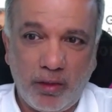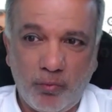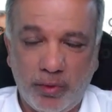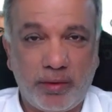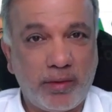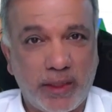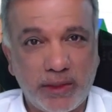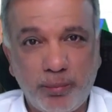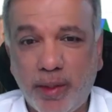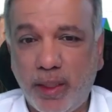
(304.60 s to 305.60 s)
with a
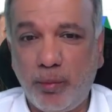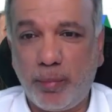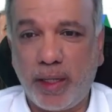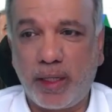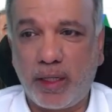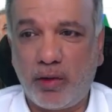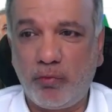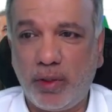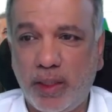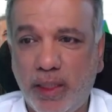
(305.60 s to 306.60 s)
transparent background will